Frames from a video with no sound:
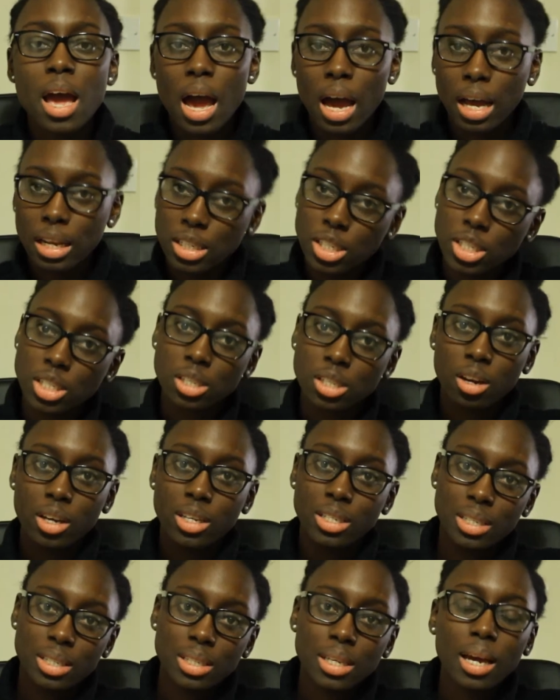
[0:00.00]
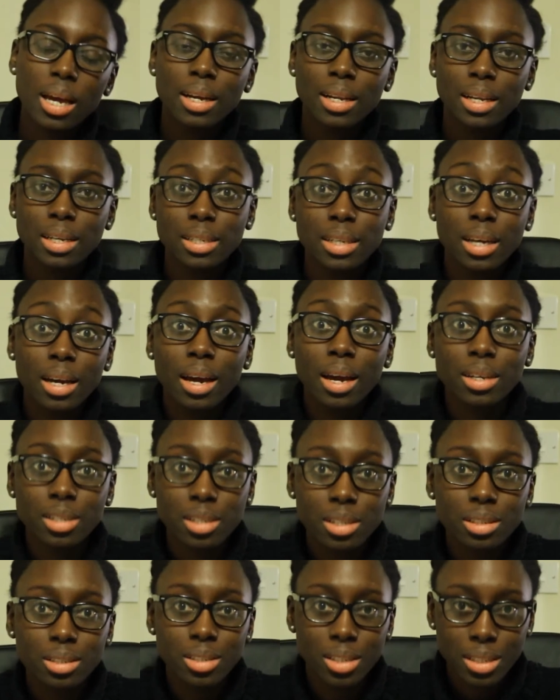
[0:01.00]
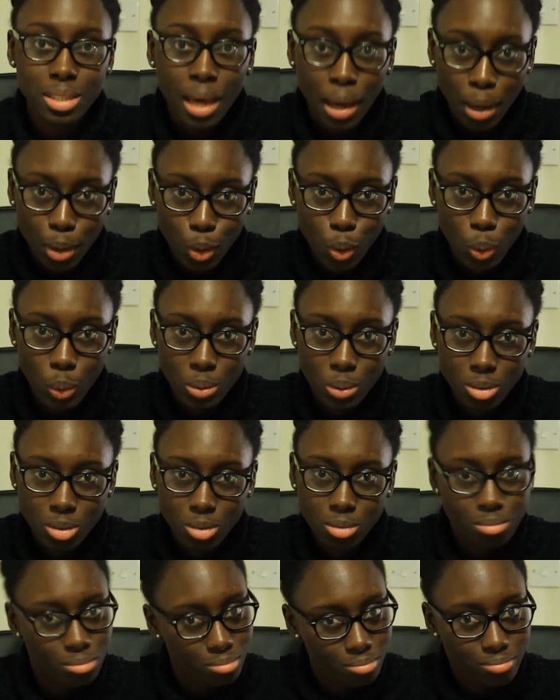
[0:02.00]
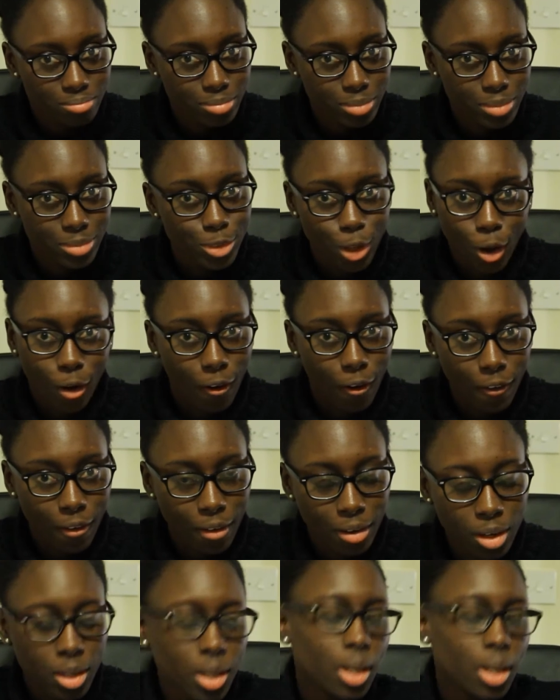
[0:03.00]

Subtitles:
And she started detangling it, and it detangled, duh.